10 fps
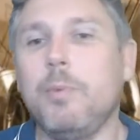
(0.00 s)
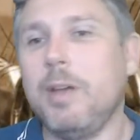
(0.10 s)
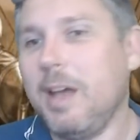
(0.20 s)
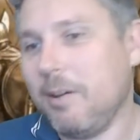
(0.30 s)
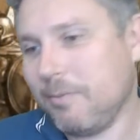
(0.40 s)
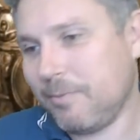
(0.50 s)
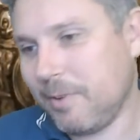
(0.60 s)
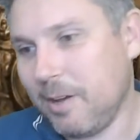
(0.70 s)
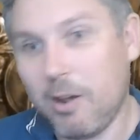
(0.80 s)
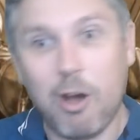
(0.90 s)
We have
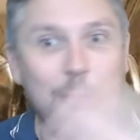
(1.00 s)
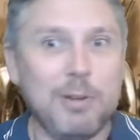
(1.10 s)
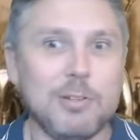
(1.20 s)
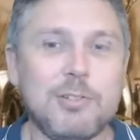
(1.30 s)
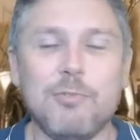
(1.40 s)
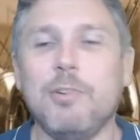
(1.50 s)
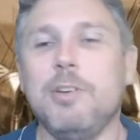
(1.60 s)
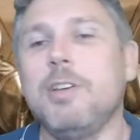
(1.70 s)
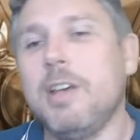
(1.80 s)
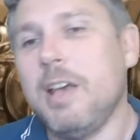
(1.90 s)
an army
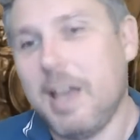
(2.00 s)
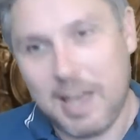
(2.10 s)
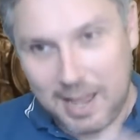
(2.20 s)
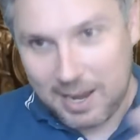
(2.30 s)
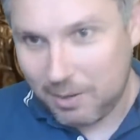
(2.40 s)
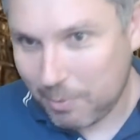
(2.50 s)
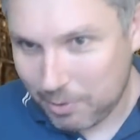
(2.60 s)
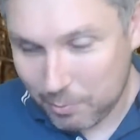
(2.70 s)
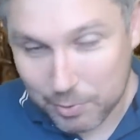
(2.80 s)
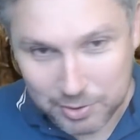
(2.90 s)
destroyed, and anyone
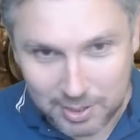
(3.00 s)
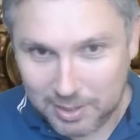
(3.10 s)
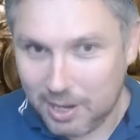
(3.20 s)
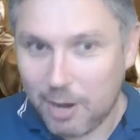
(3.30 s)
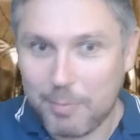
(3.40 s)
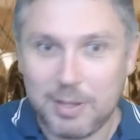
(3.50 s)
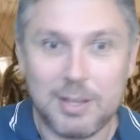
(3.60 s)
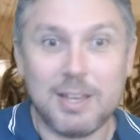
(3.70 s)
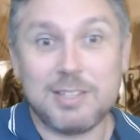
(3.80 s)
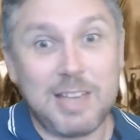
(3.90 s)
who wasn't in the
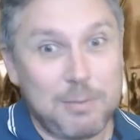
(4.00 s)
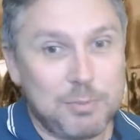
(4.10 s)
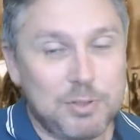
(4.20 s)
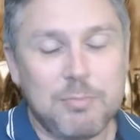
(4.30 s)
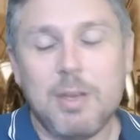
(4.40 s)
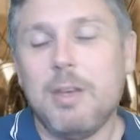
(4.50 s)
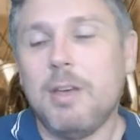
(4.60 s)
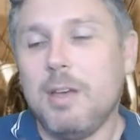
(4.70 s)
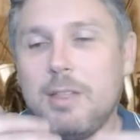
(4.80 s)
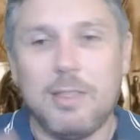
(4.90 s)
army escapes.
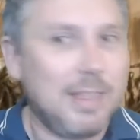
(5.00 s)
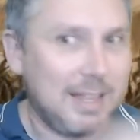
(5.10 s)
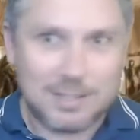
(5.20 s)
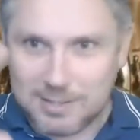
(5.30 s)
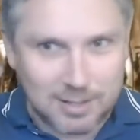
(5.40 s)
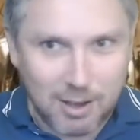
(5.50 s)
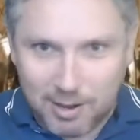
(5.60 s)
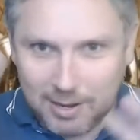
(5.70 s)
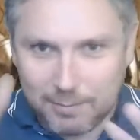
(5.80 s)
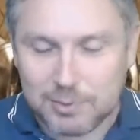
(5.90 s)
That's the
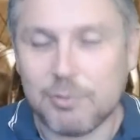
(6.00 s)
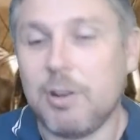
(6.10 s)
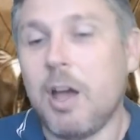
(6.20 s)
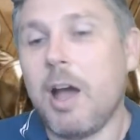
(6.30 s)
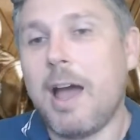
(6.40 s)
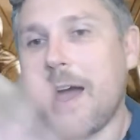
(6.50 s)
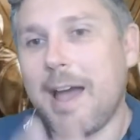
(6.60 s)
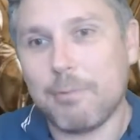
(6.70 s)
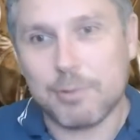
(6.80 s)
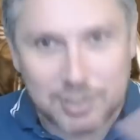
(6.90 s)
high level story.
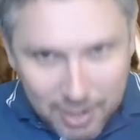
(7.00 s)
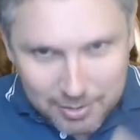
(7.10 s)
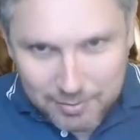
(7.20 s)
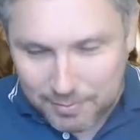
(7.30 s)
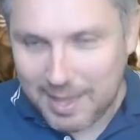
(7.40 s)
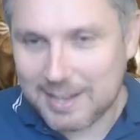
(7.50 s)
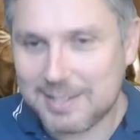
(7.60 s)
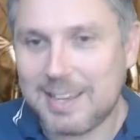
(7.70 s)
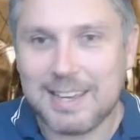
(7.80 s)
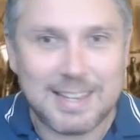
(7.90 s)
Outside of
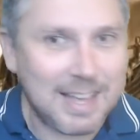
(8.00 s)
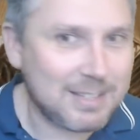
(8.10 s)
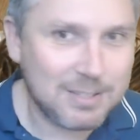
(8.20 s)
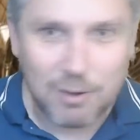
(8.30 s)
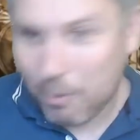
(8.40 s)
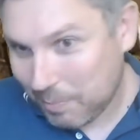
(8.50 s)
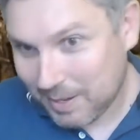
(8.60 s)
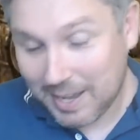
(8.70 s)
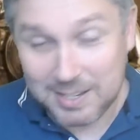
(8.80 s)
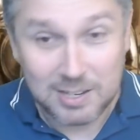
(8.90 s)
that, it gets
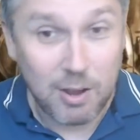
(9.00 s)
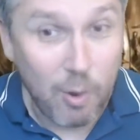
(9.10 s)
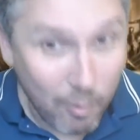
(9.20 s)
complicated.